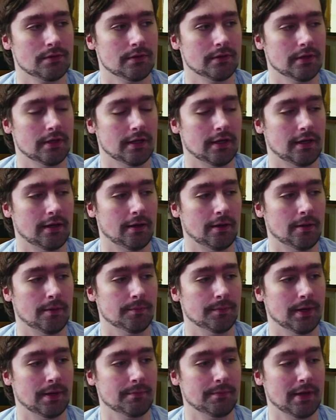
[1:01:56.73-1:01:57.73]

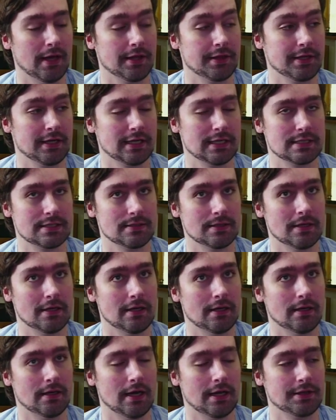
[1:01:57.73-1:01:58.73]
Um, i think it's
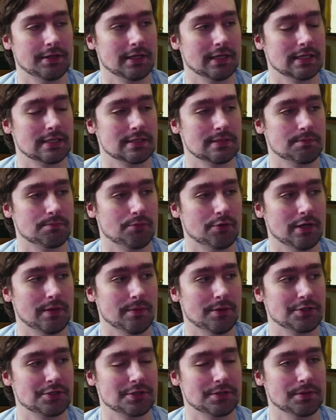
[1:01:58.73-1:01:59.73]
uh, I think it's pretty
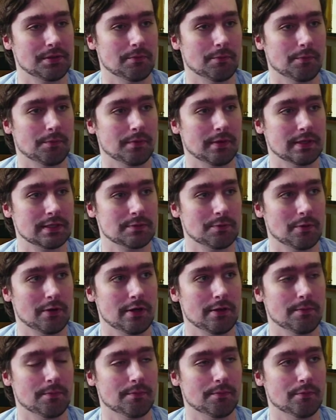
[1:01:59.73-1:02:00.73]
much it's one of
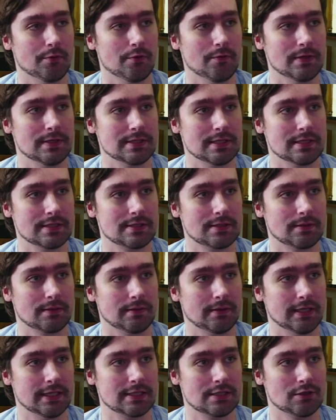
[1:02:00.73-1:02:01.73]
the movies that
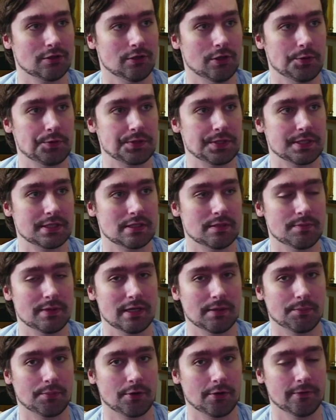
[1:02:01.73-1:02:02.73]
gets closest to being
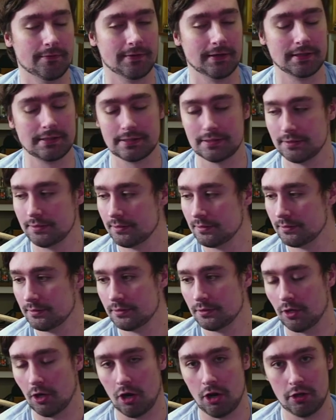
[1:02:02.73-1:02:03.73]
perfect all